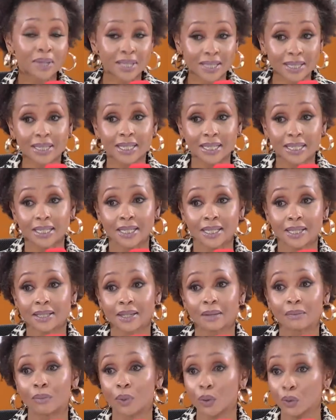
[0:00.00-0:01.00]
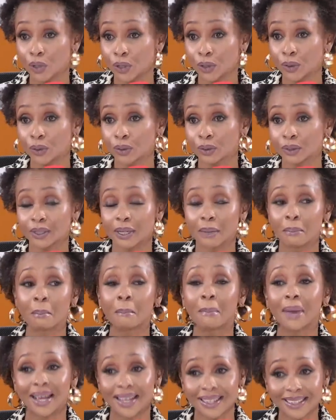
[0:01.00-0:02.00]
business mogul, a
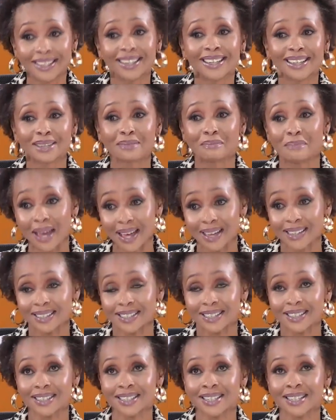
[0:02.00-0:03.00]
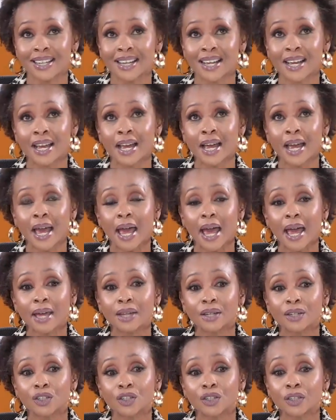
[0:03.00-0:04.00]
mining magnate. Yeah.
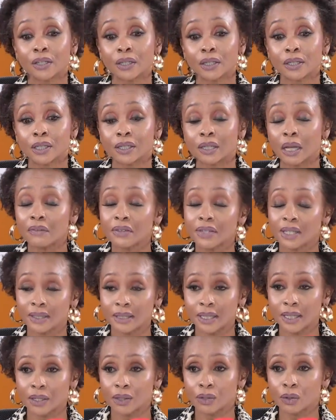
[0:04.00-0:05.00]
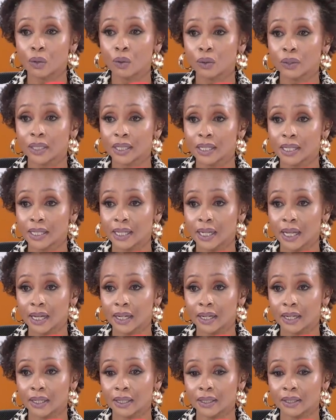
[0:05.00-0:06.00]
And she discovers that there's gold in
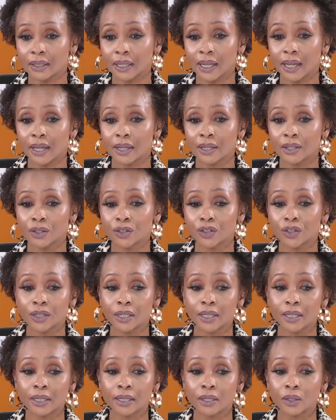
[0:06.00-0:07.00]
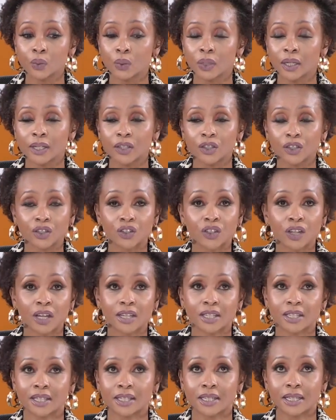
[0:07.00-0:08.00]
Silanga mm. and she is willing to
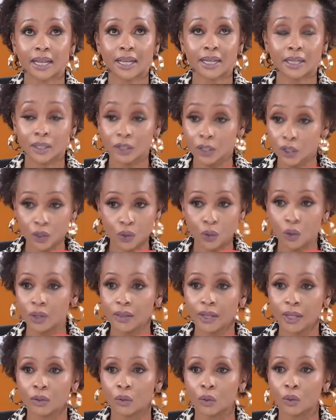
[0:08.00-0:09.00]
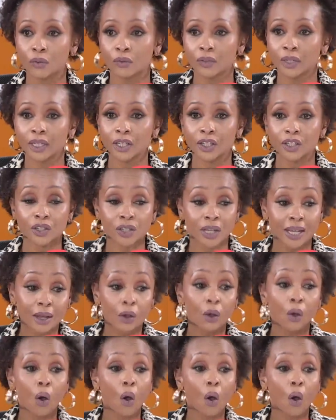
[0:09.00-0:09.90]
just like destroy that whole village, take